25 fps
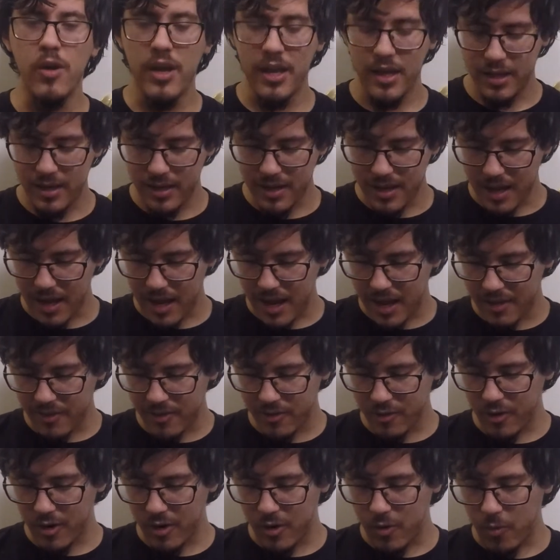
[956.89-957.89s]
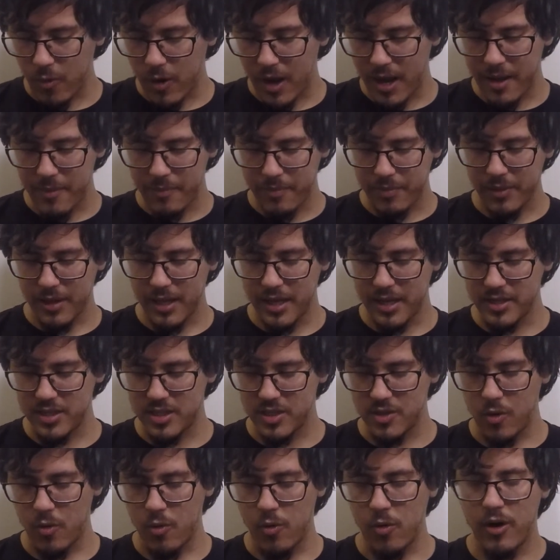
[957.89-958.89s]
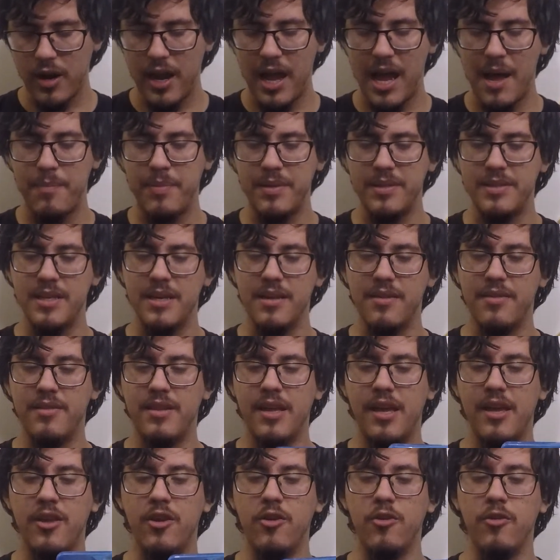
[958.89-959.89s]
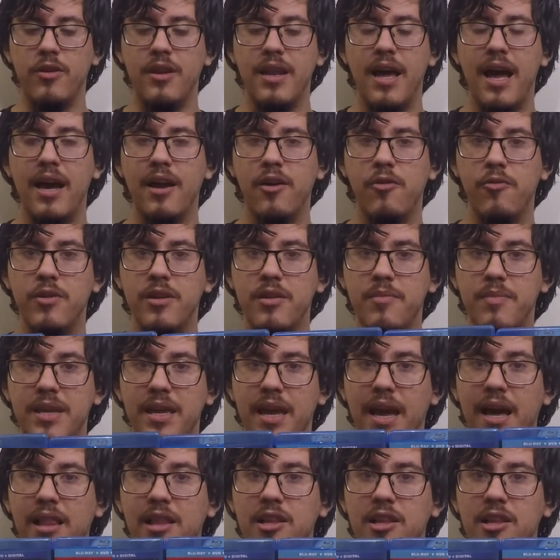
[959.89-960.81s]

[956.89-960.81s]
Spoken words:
win either A Quiet Place or Happy Death Day, you're not going to